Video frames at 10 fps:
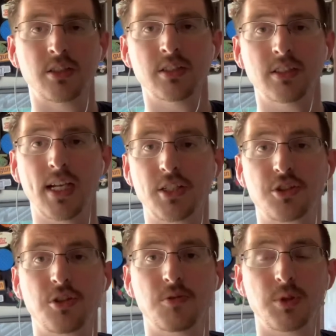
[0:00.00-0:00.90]
Yeah,
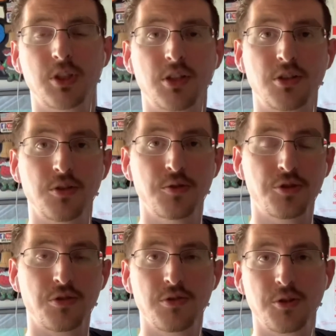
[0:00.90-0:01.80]
so with the two
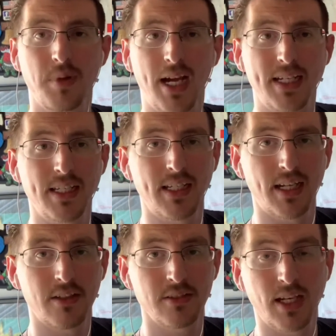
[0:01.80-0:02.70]
screws backing
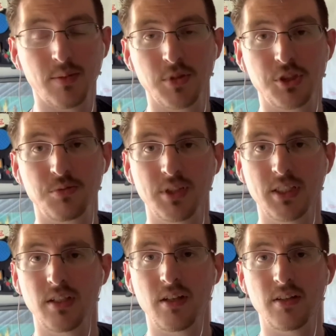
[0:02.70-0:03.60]
out and
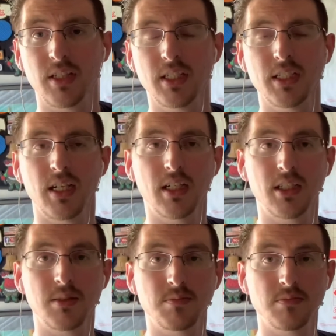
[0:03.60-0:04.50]
between the
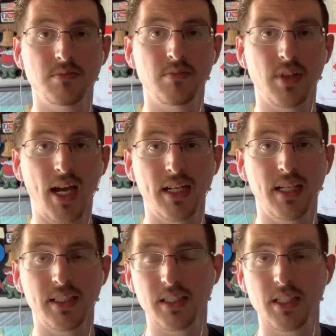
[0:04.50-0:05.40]
that
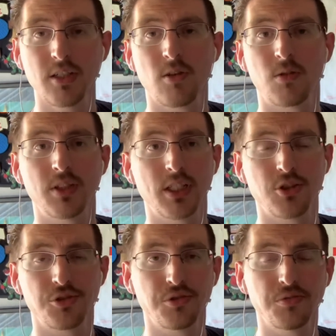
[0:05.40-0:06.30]
and the keyholing
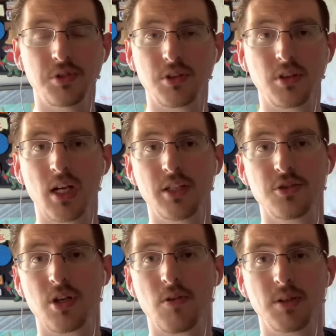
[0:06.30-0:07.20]
issue, the gun is
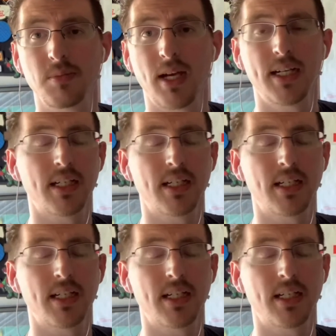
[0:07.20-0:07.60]
going back.